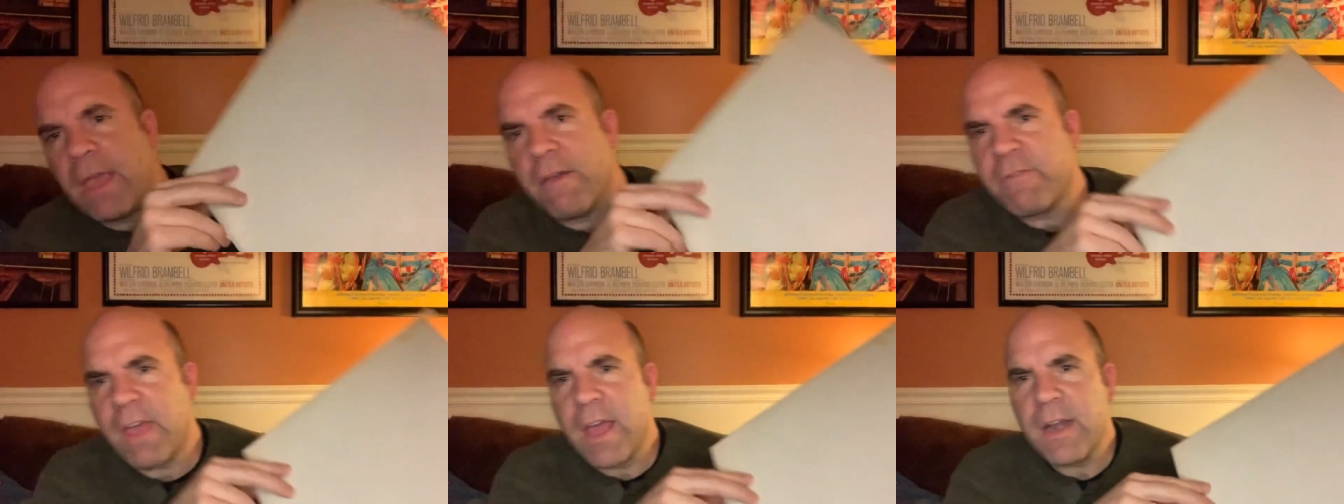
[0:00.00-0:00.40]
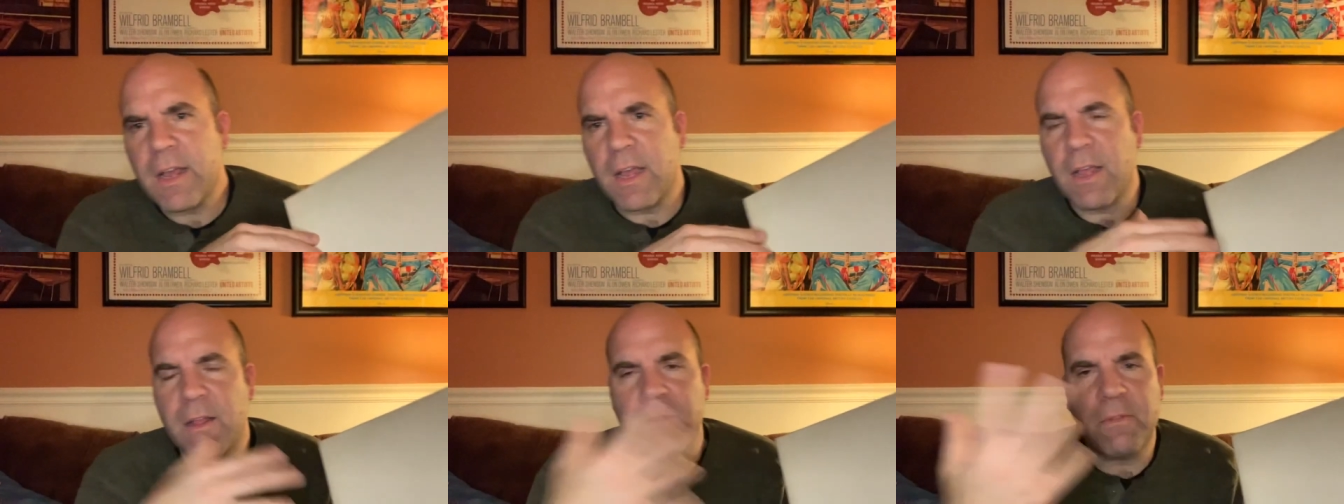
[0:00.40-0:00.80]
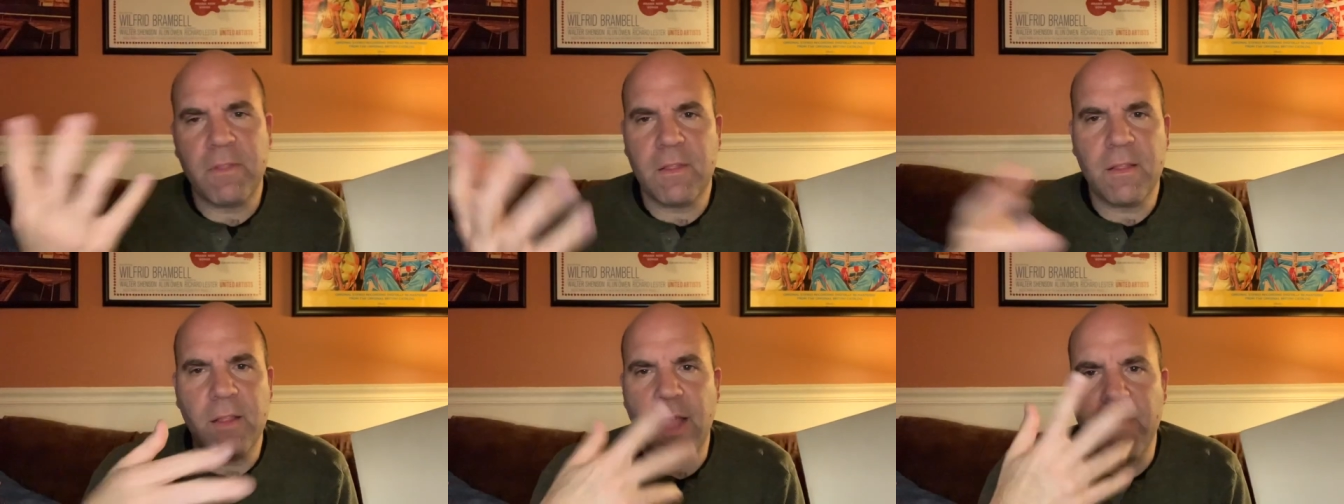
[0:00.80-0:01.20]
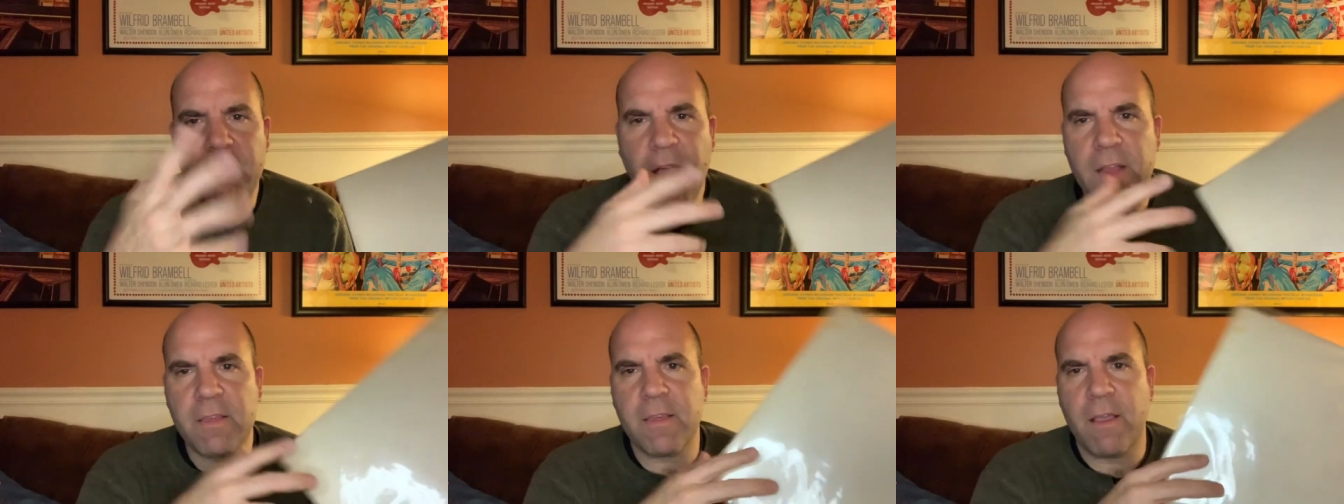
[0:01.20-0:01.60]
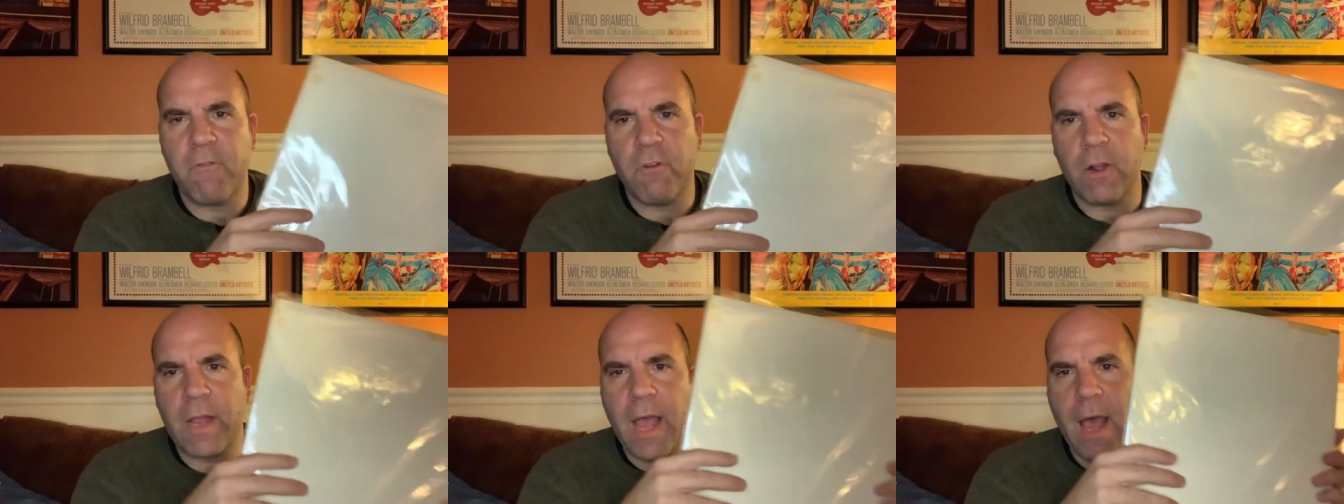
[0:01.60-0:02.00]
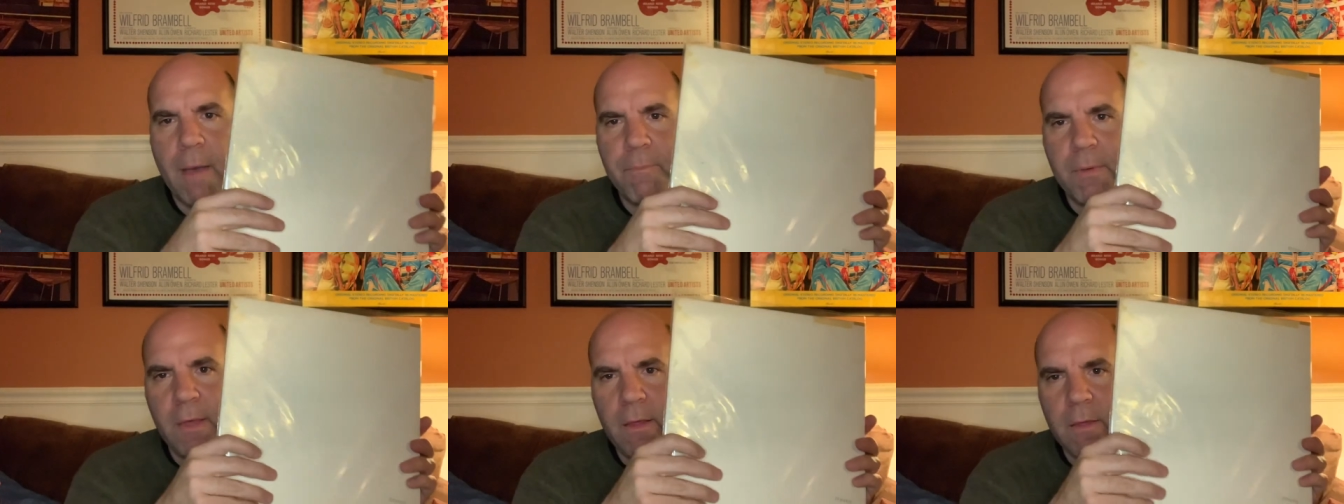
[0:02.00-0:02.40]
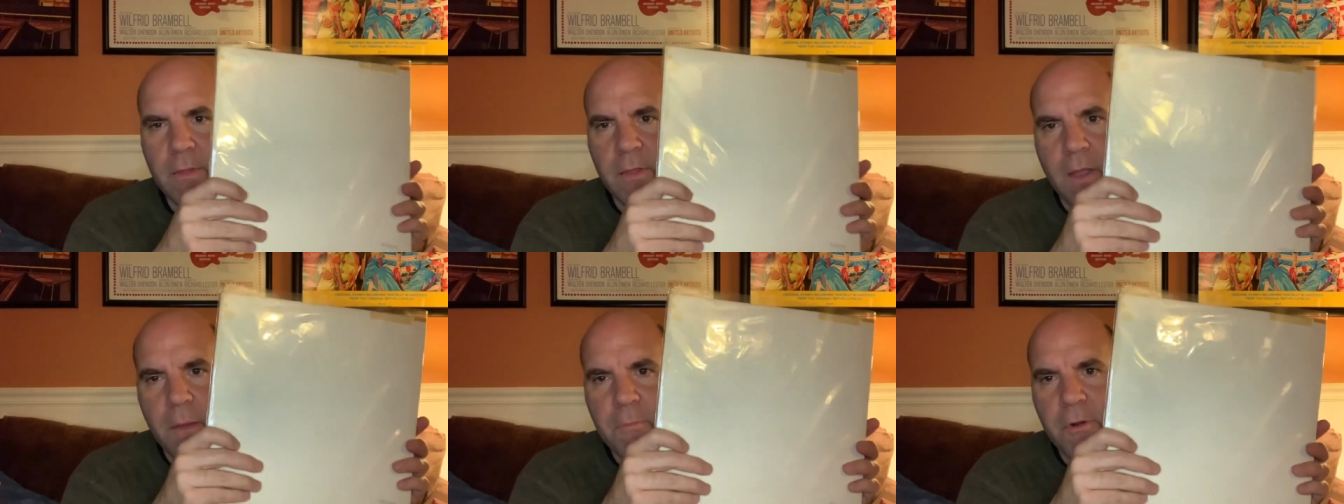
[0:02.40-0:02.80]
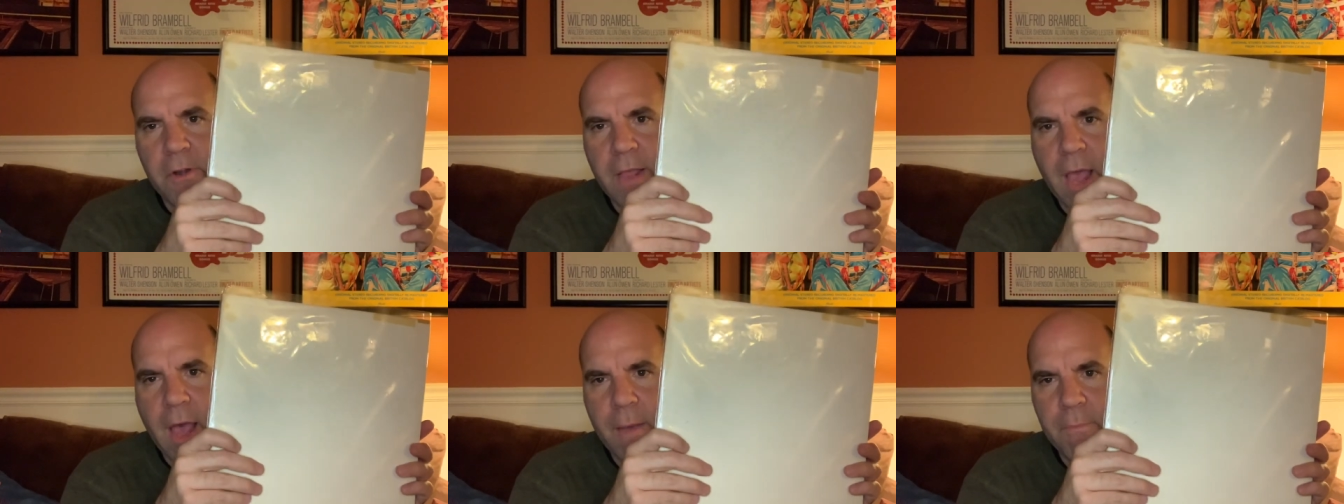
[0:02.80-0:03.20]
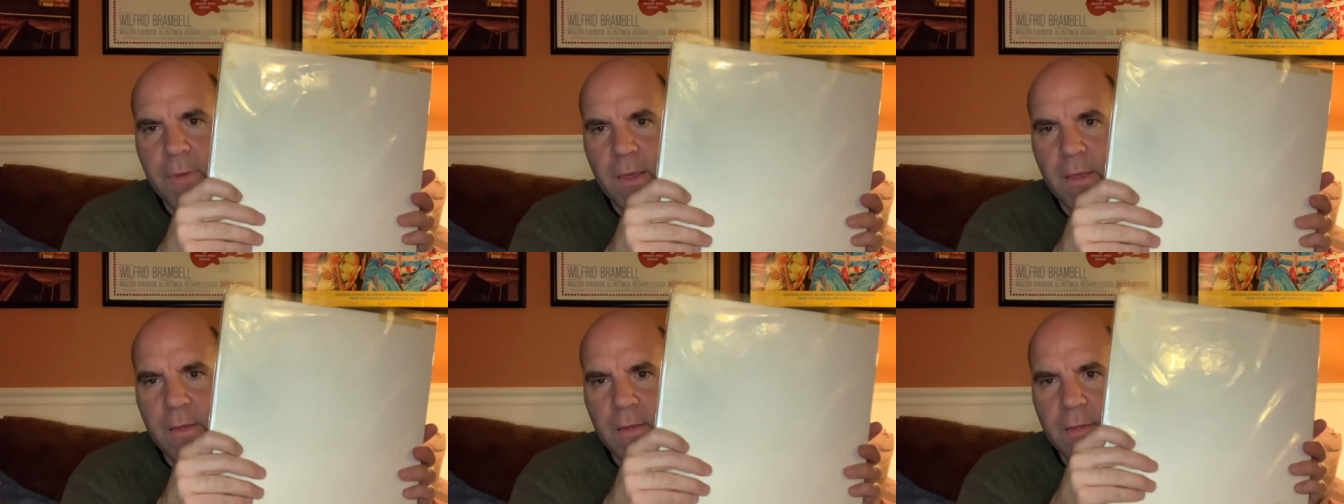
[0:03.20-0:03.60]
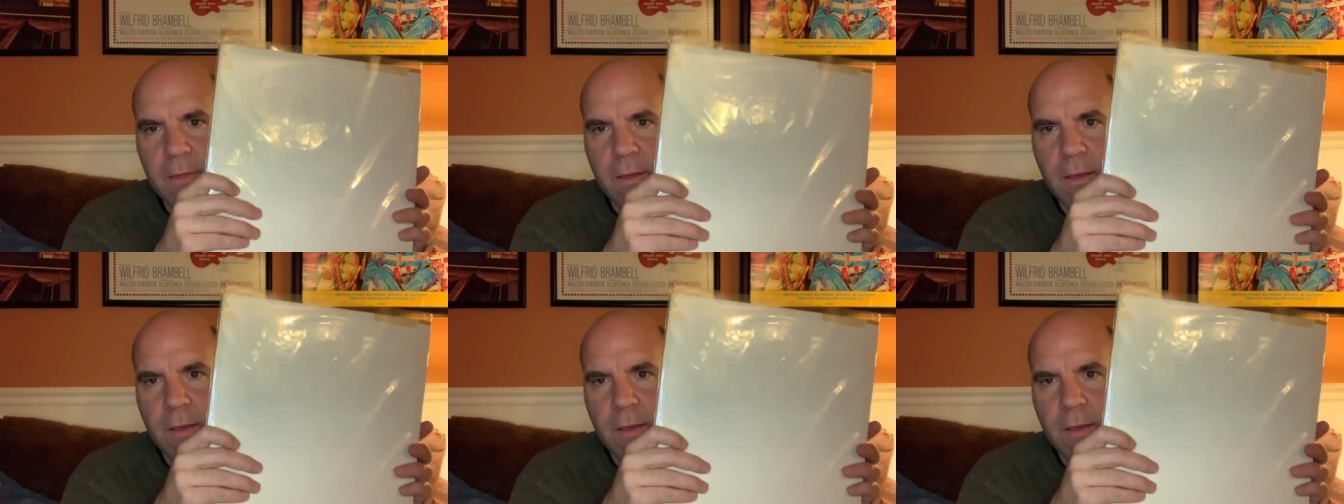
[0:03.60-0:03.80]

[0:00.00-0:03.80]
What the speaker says: I've got several copies, numbered copies,